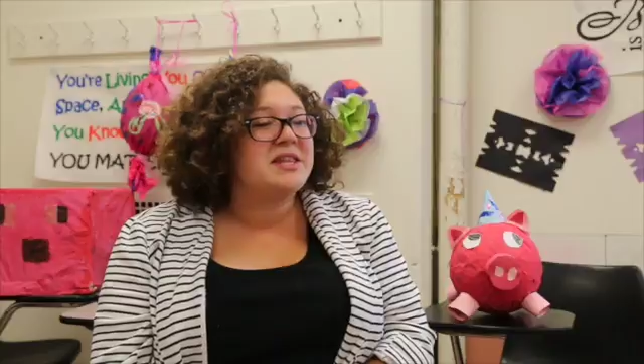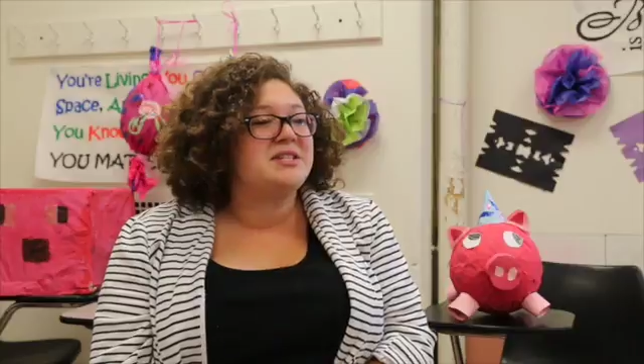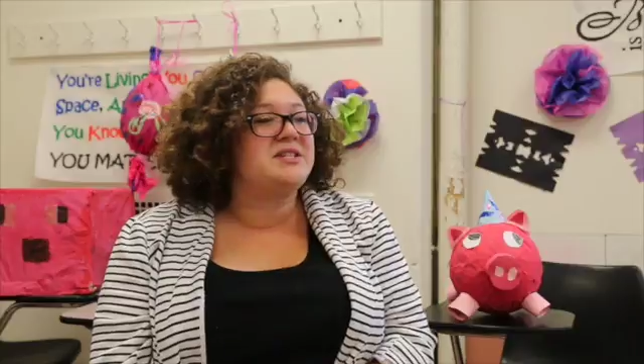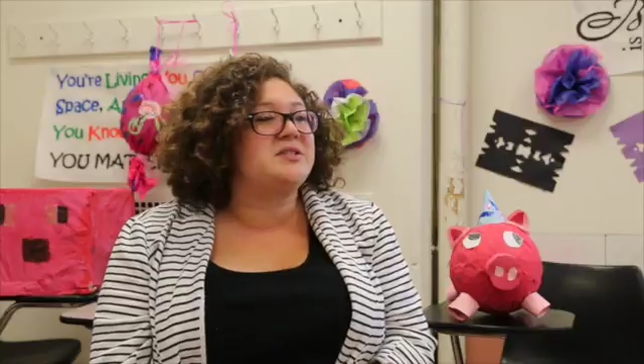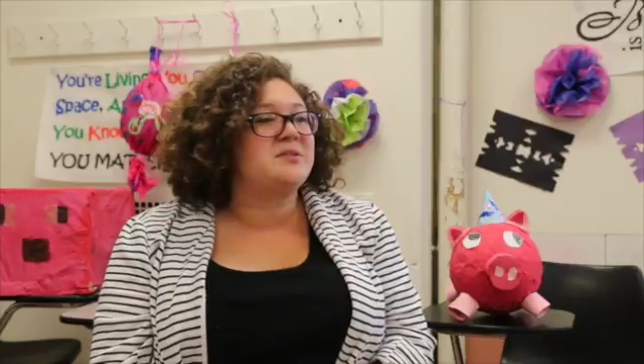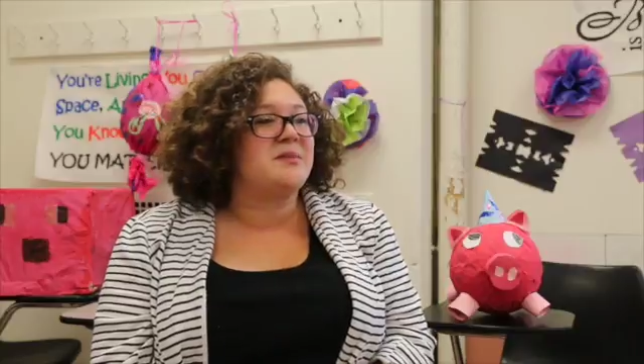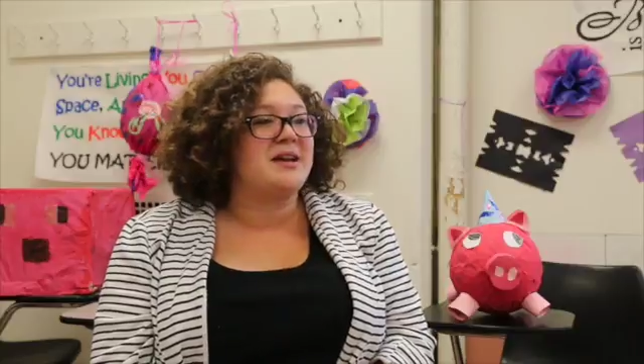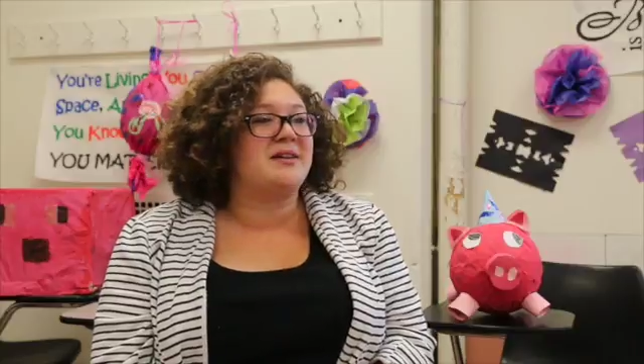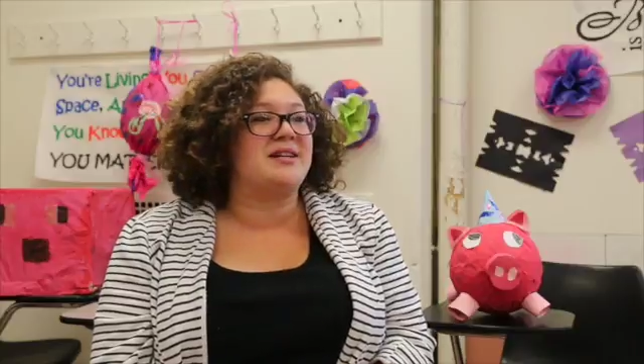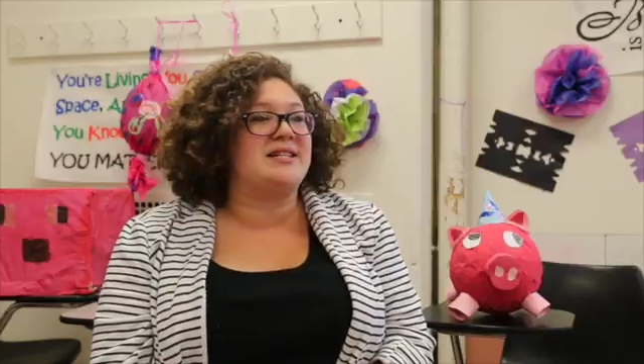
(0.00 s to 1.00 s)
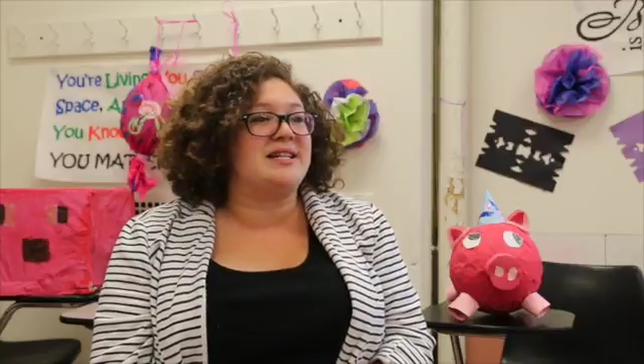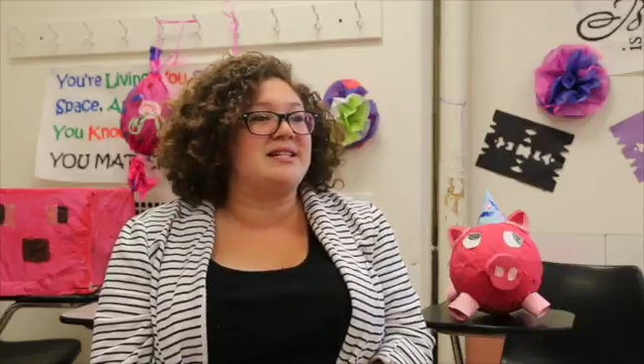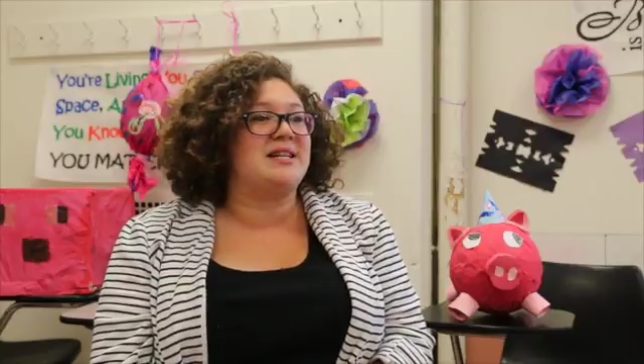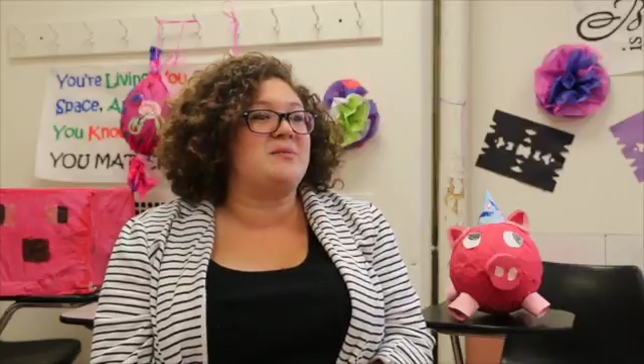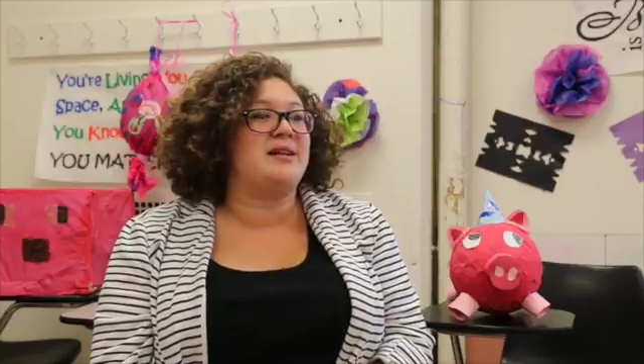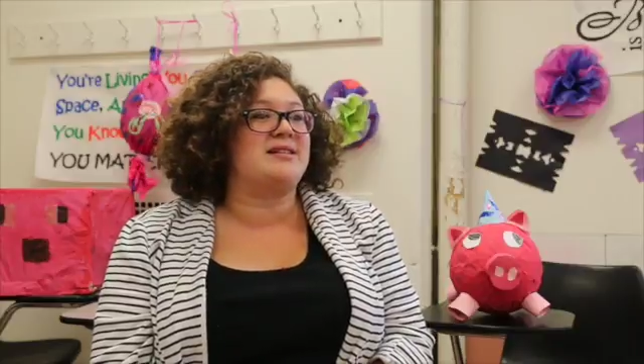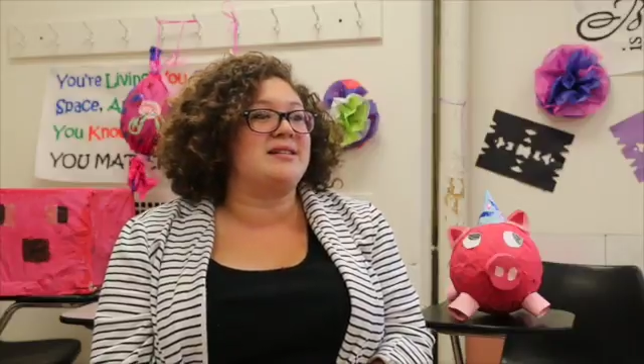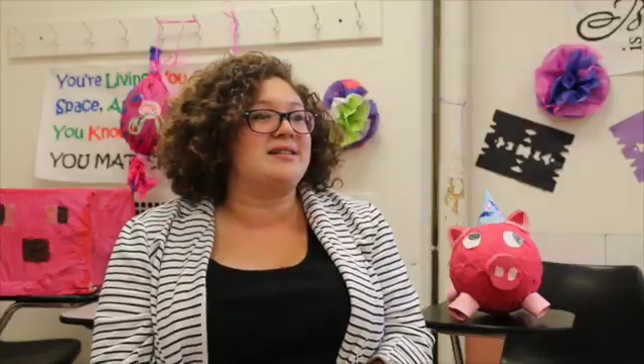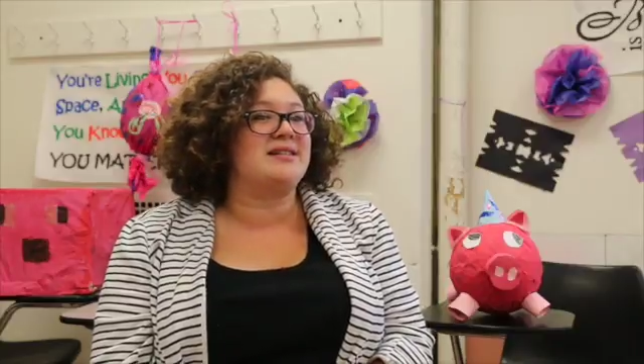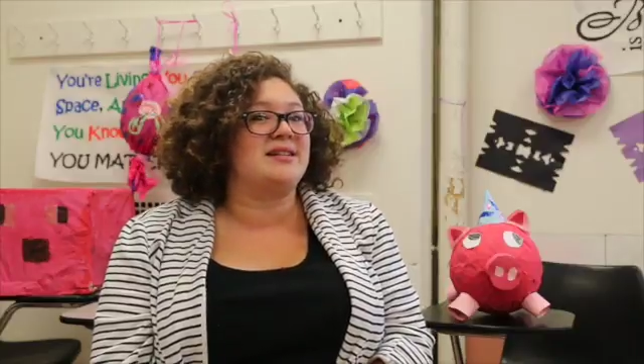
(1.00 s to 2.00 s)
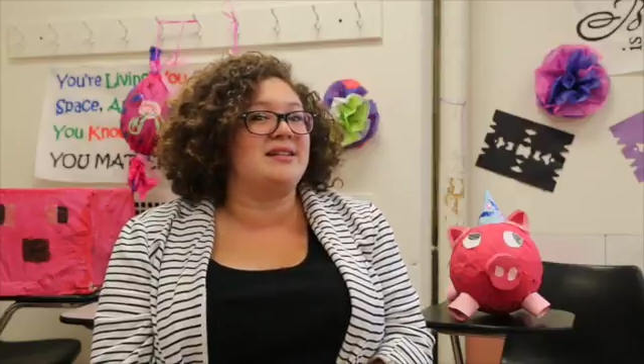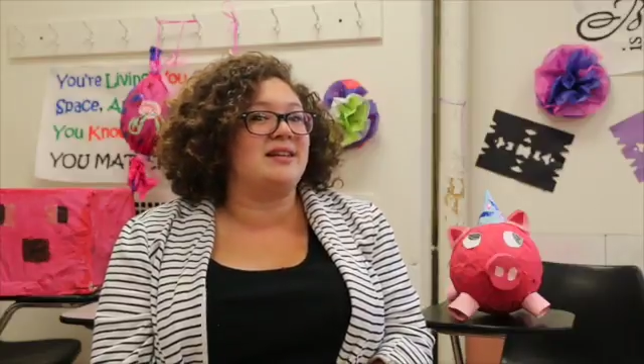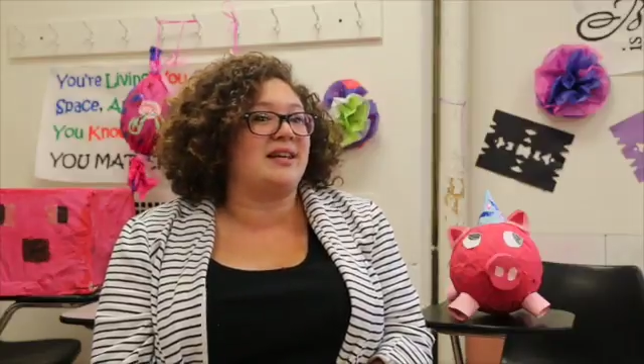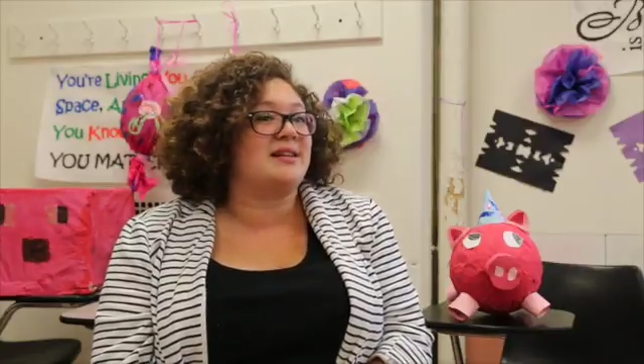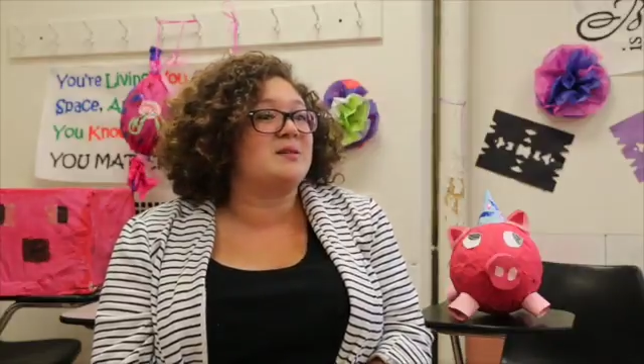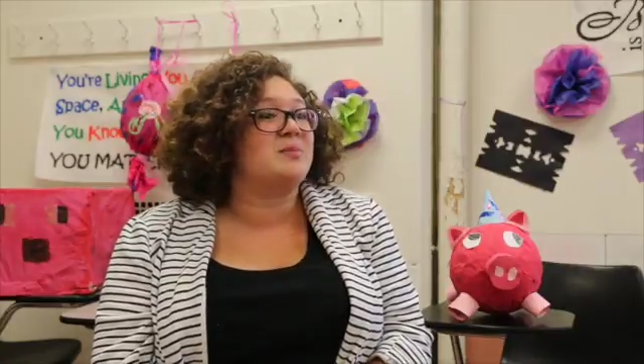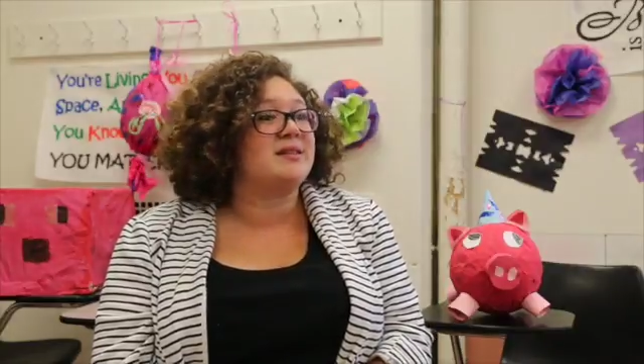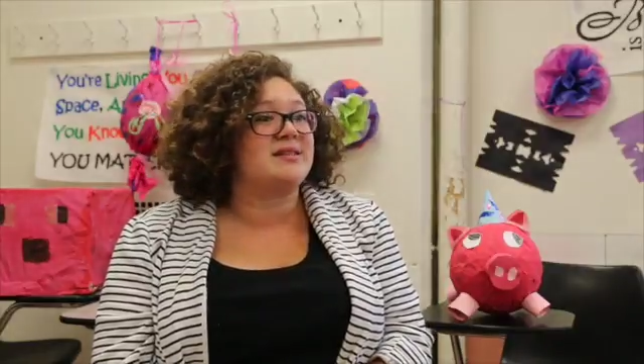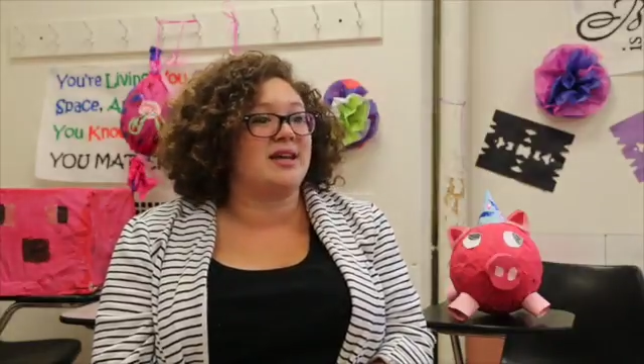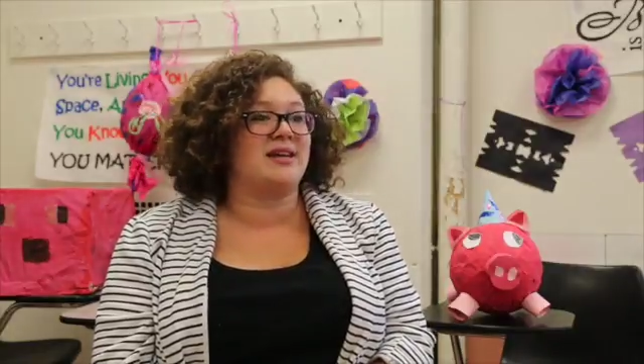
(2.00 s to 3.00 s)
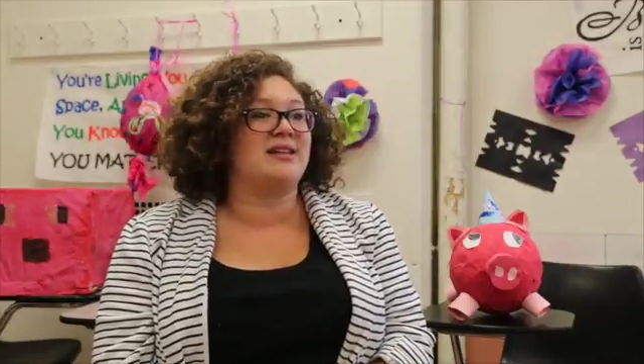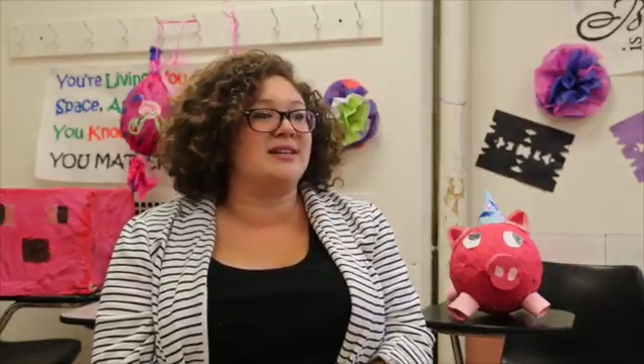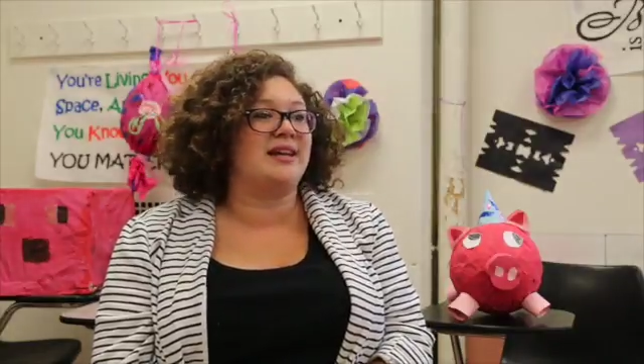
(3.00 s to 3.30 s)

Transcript: that teachers make on a day-to-day basis in like a split second.